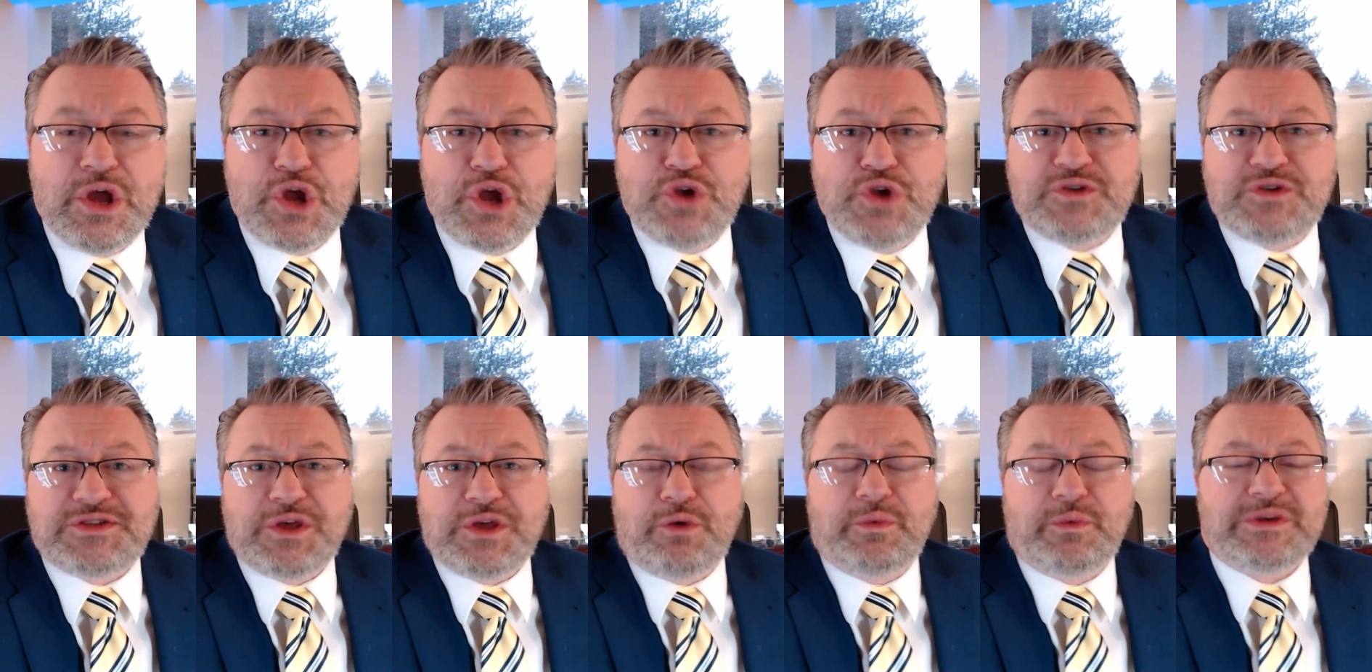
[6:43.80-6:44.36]
who
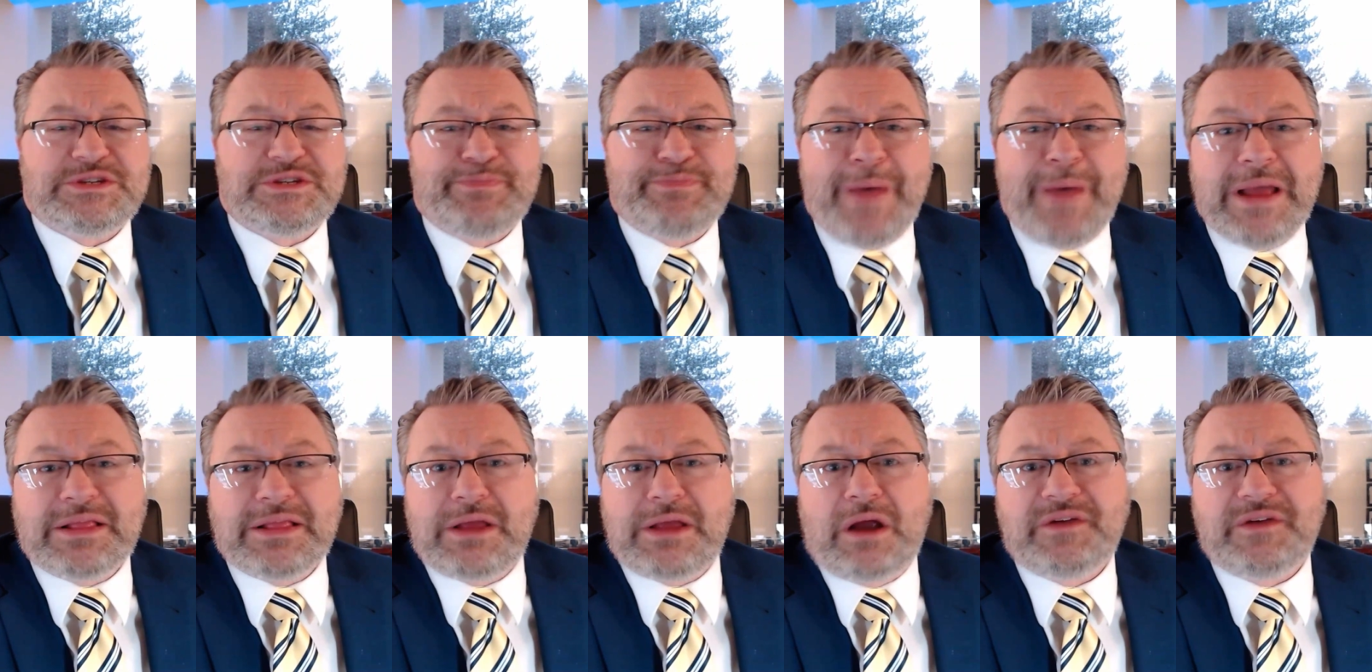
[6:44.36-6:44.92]
still
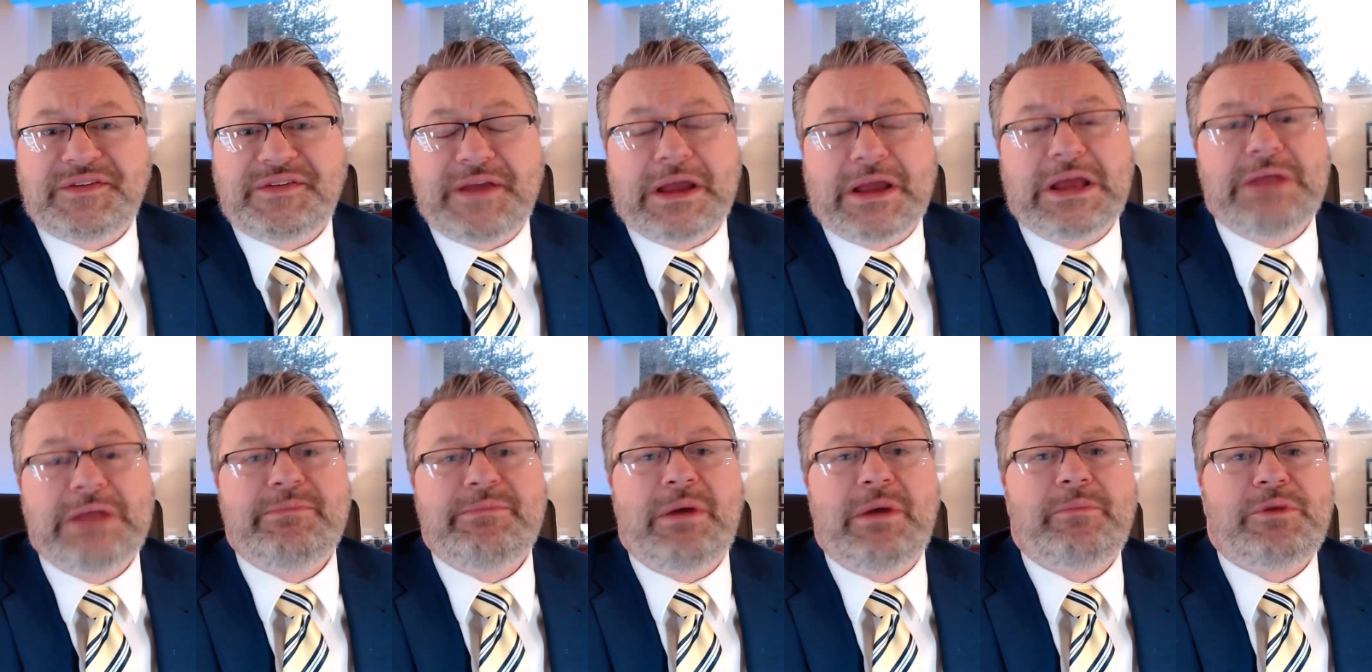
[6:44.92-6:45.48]
respect our
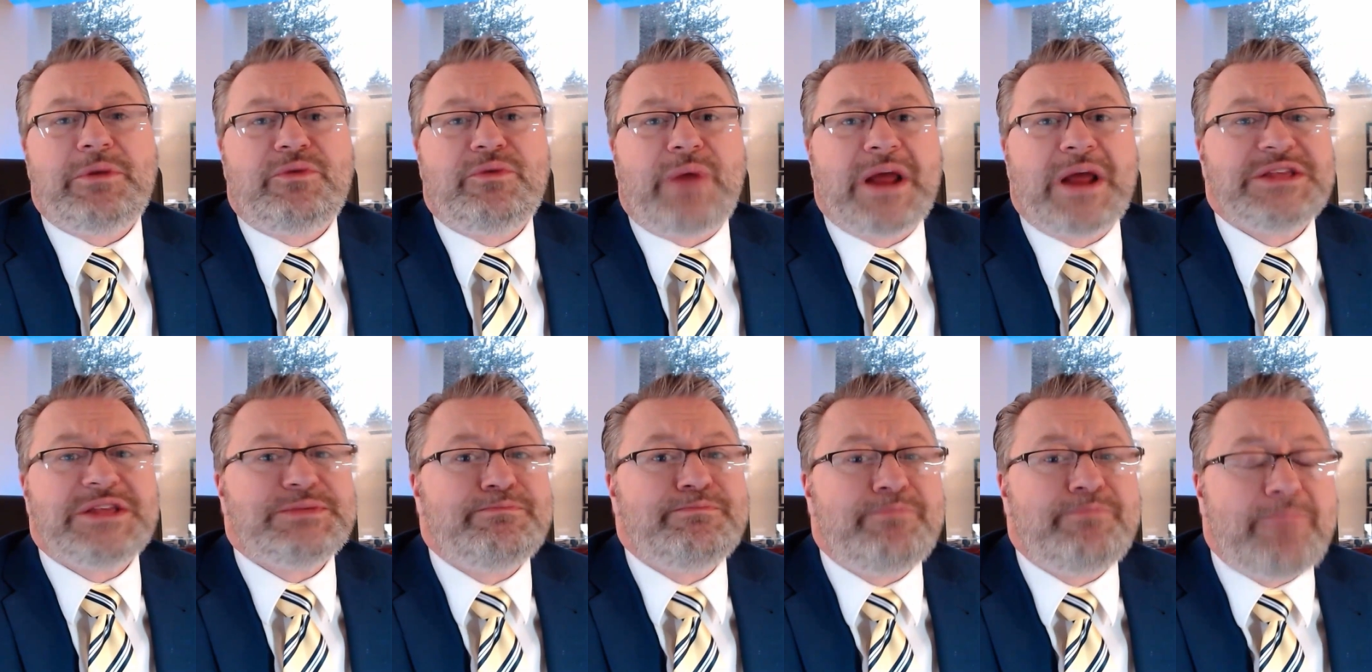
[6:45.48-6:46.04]
Second Amendment
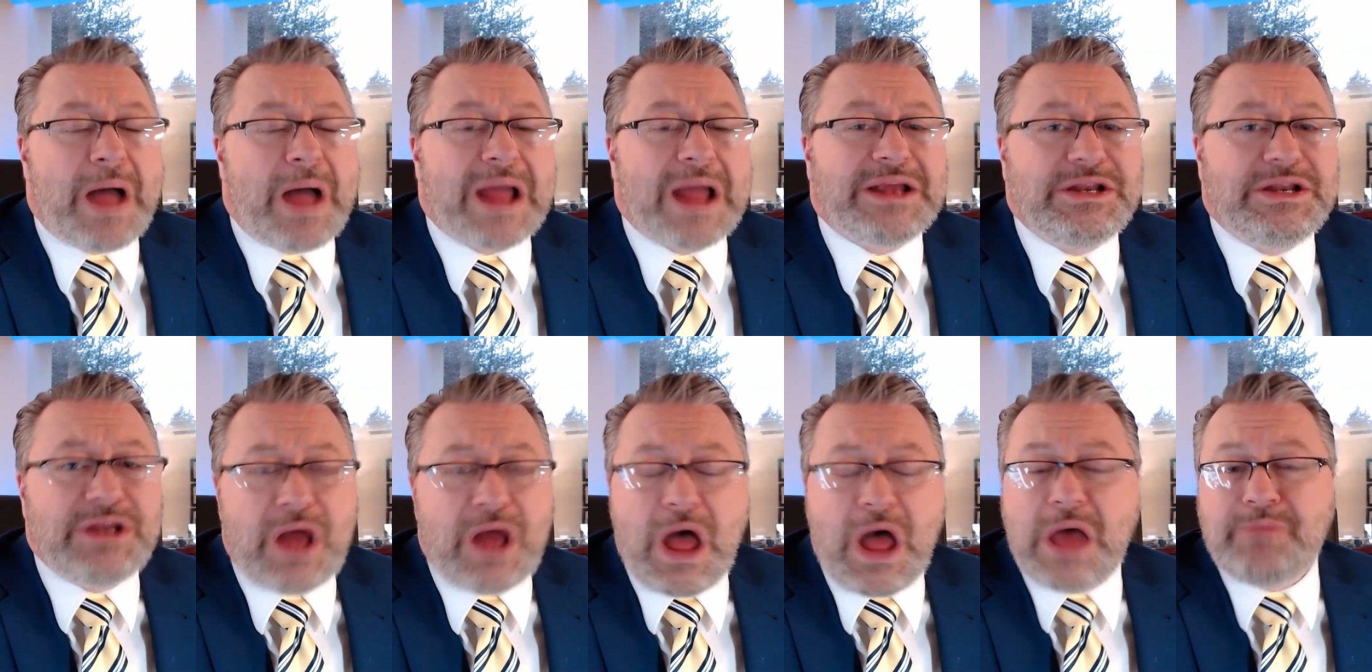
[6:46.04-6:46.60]
rights
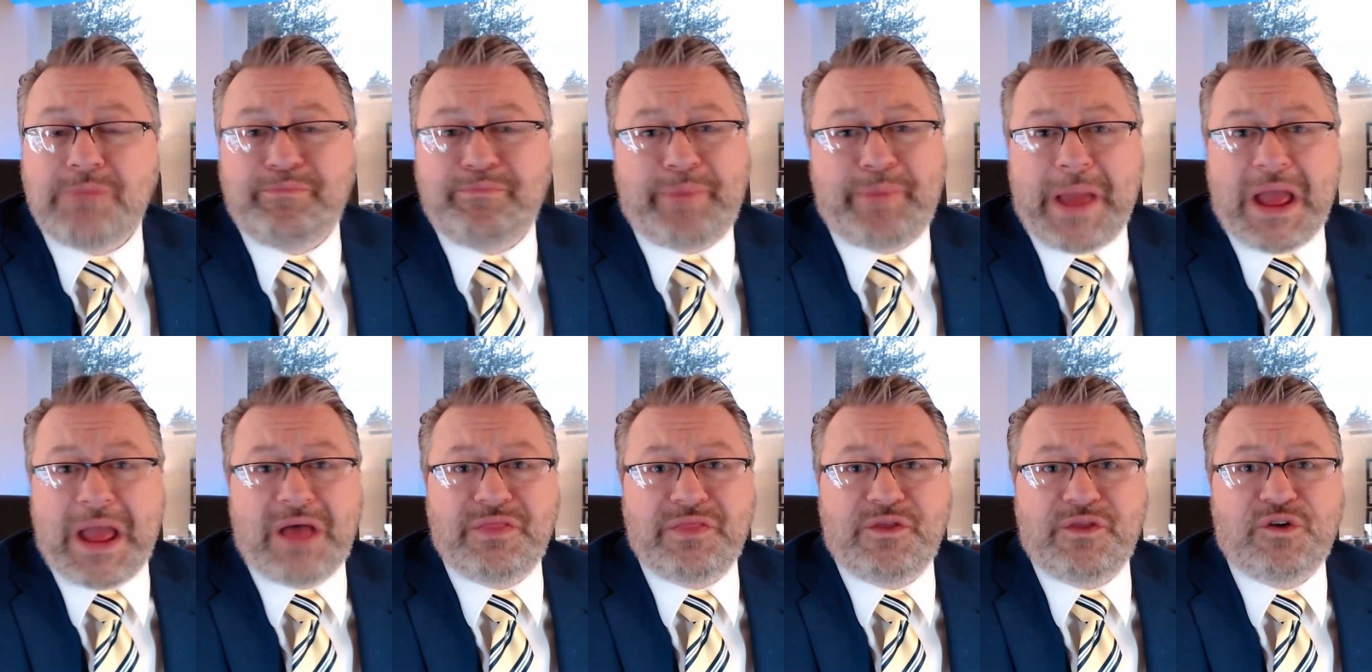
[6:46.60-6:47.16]
might not
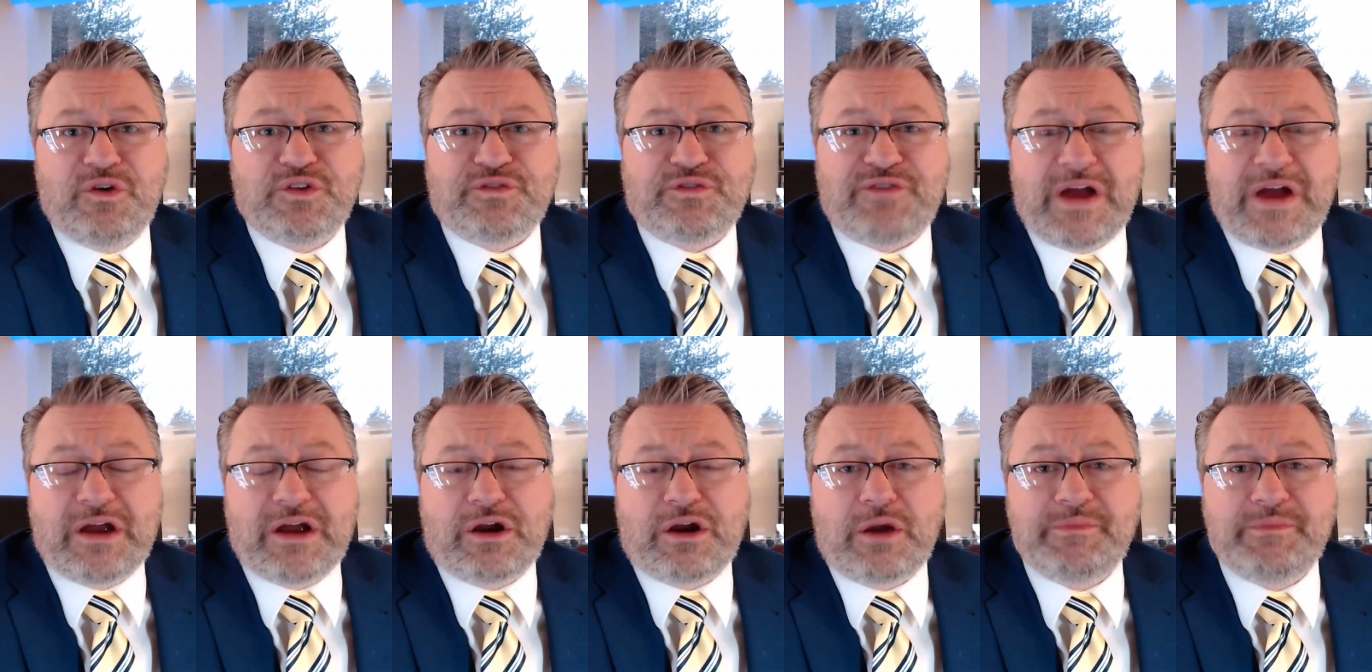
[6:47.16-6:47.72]
ban those
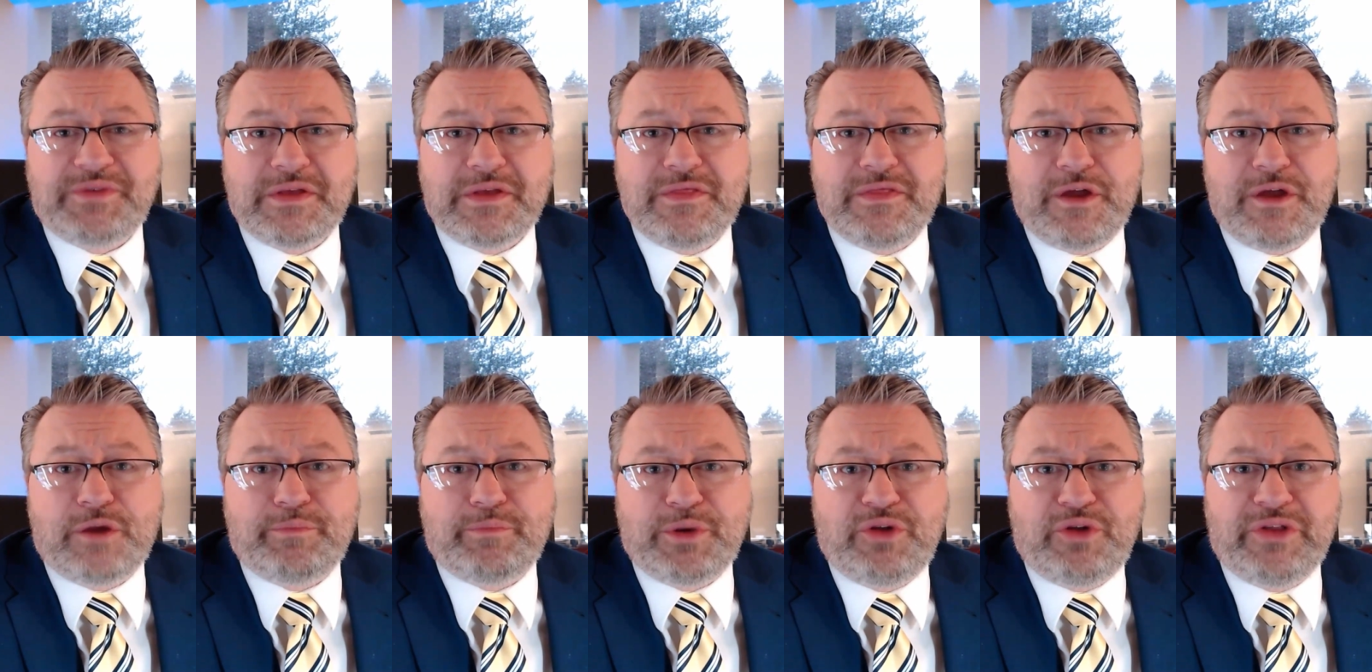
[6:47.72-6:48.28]
firearms in
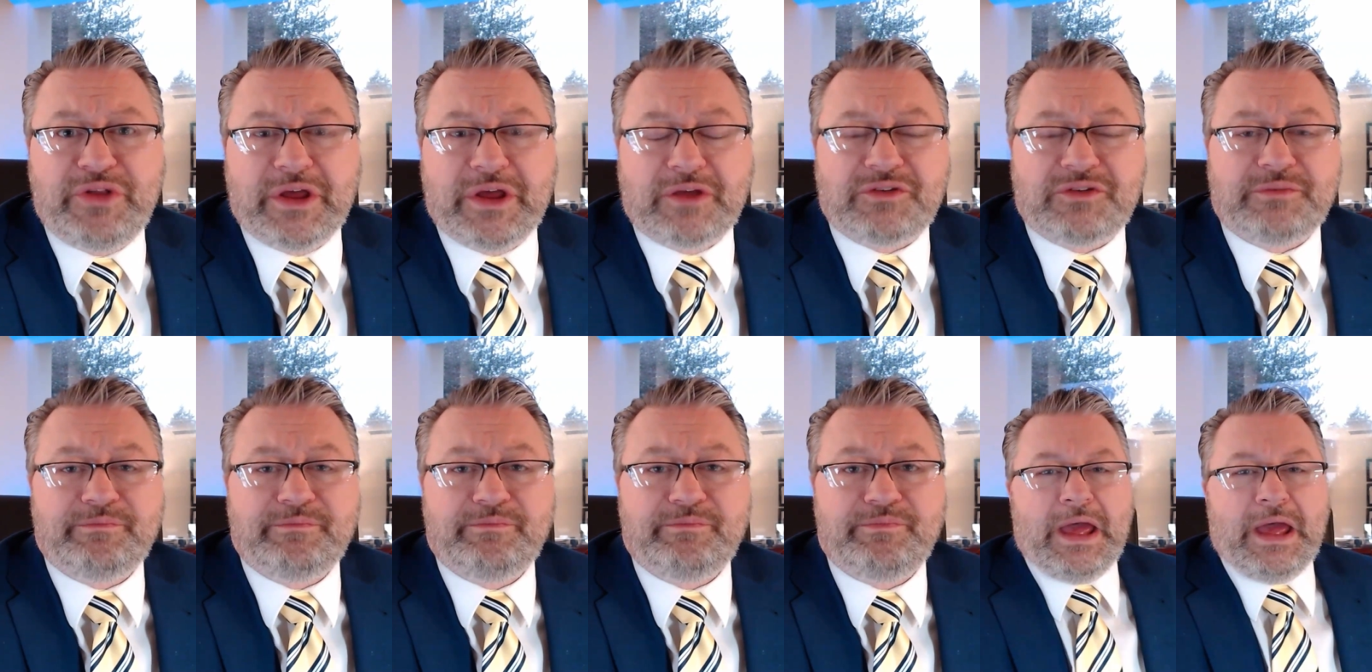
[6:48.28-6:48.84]
their buildings.